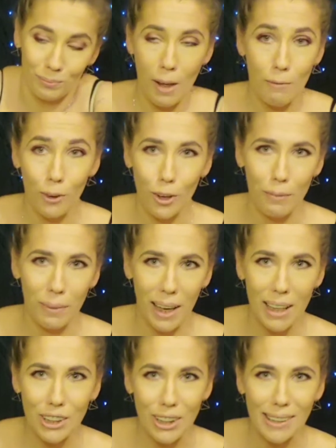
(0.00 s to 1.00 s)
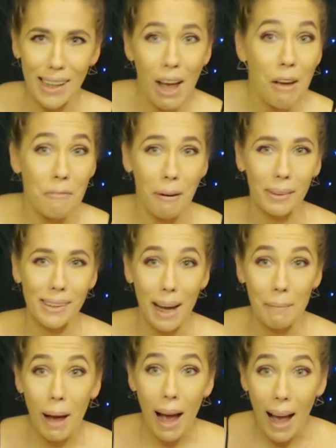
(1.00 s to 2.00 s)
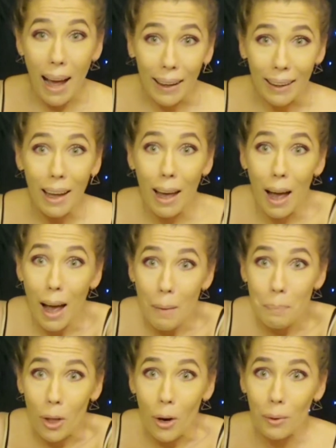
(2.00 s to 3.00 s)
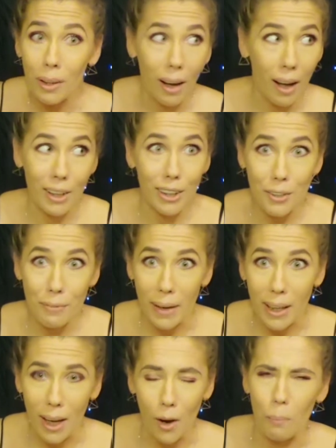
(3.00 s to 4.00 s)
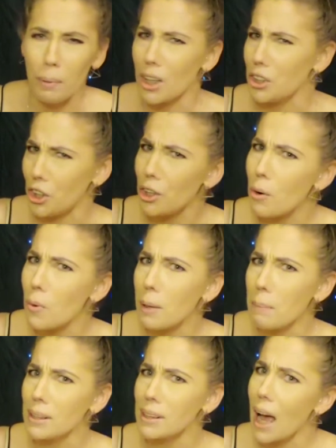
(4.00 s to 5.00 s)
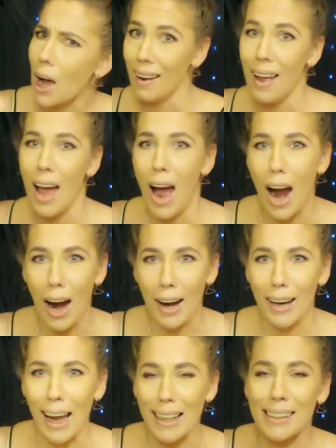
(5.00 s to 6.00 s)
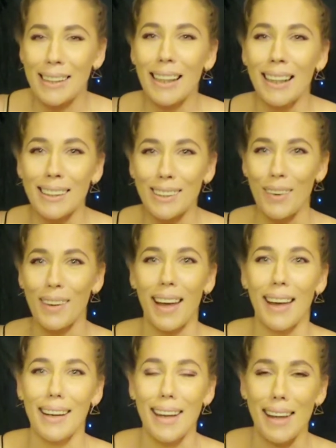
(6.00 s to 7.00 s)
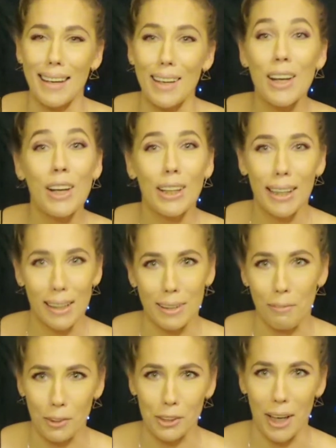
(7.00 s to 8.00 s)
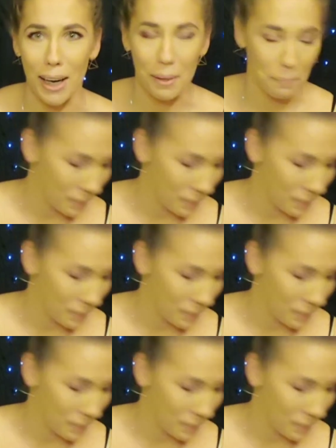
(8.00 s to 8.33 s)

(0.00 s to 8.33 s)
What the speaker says: for notifications for every time I upload another video, because you don't want to miss out. All right, guys, so let's go ahead and get the first item.